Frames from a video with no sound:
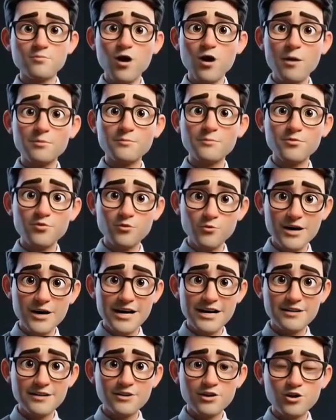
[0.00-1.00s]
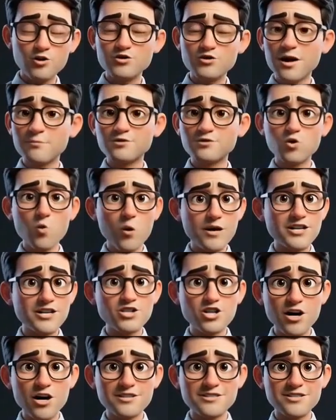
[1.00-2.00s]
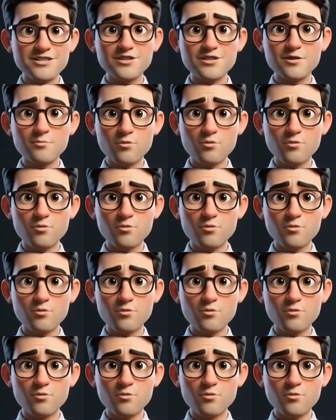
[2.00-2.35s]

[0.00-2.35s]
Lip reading: Problem 3, you dump 20 chunks into the